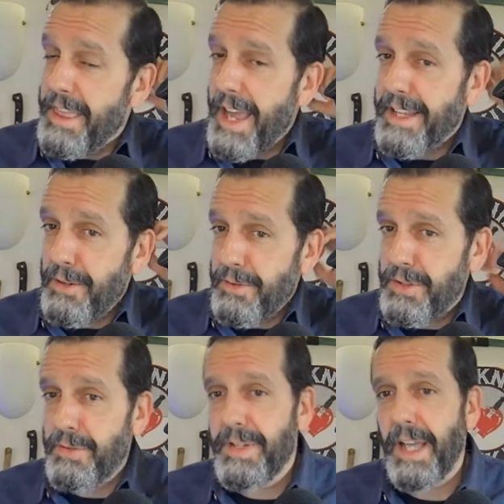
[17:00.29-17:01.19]
Thank you
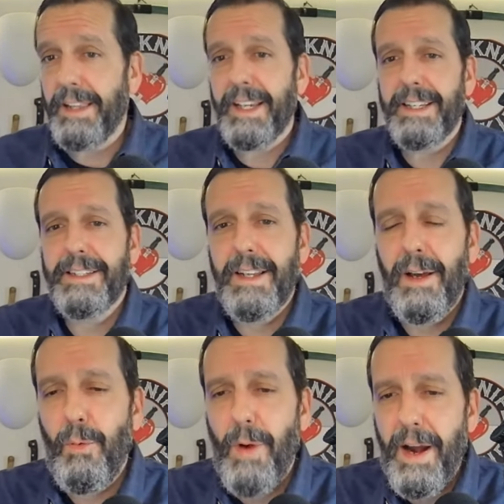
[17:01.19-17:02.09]
to Delegate
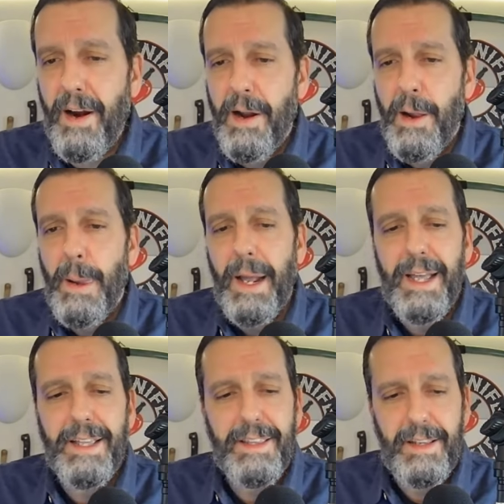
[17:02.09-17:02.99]
uh, Ware,
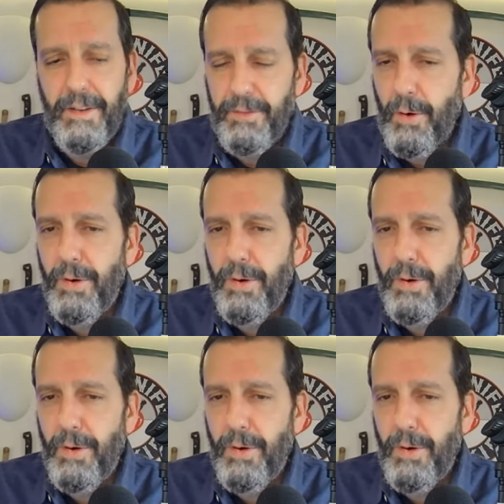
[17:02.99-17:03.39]
and of